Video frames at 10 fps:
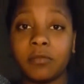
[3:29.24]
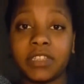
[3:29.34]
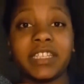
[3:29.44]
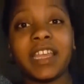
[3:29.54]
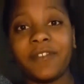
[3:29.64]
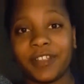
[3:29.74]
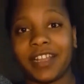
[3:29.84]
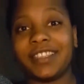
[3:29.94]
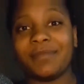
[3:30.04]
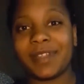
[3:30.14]
one thing I
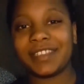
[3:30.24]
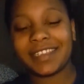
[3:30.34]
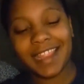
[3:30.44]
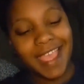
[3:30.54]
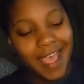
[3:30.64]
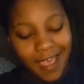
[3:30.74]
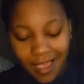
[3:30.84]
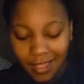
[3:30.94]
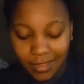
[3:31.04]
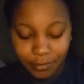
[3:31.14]
forgot to mention,
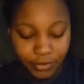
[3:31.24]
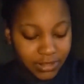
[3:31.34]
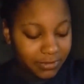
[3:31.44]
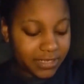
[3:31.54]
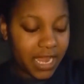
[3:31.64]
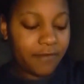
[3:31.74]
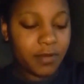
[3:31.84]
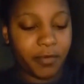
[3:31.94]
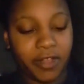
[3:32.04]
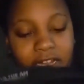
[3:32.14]
pretty much every
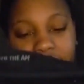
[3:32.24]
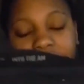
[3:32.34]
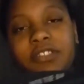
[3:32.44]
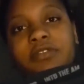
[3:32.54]
product that you